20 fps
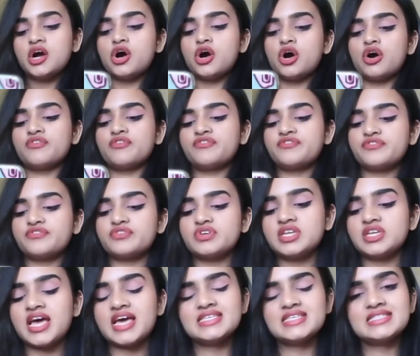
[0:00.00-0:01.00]
of
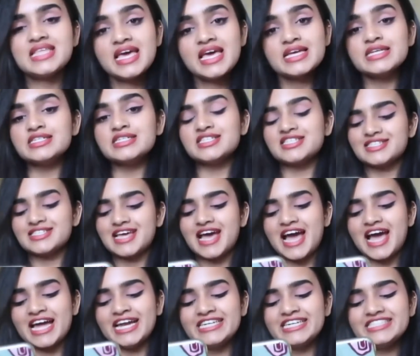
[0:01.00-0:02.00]
nice things.
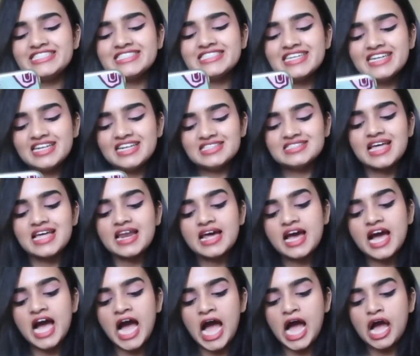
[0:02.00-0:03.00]
And then
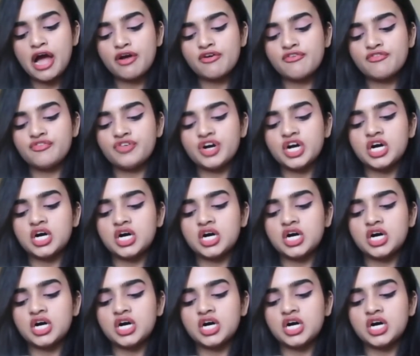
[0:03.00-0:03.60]
I have